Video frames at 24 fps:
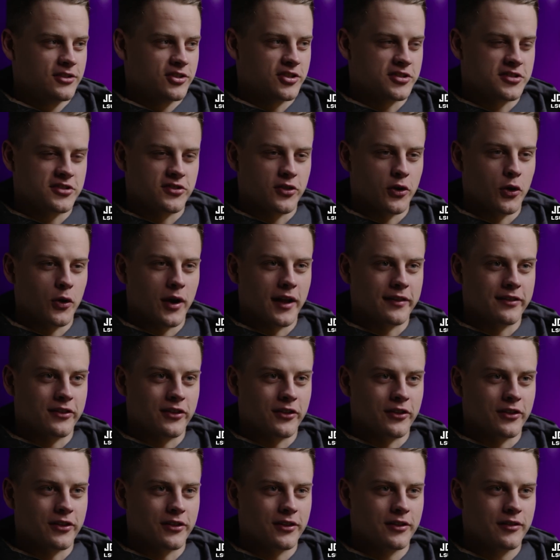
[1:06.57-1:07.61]
just throw at
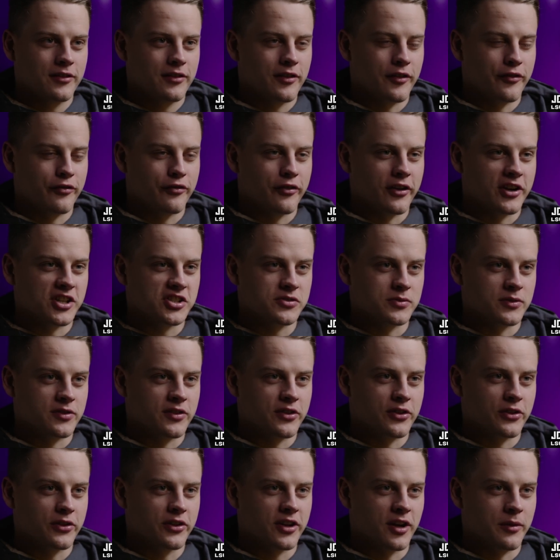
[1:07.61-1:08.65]
the, the
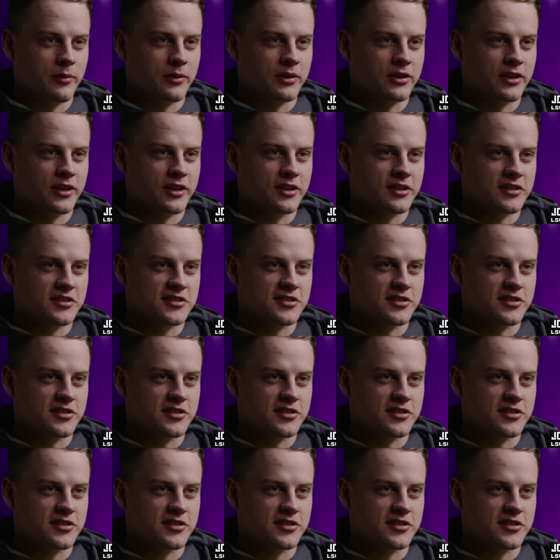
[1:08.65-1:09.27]
freshmen that are coming in and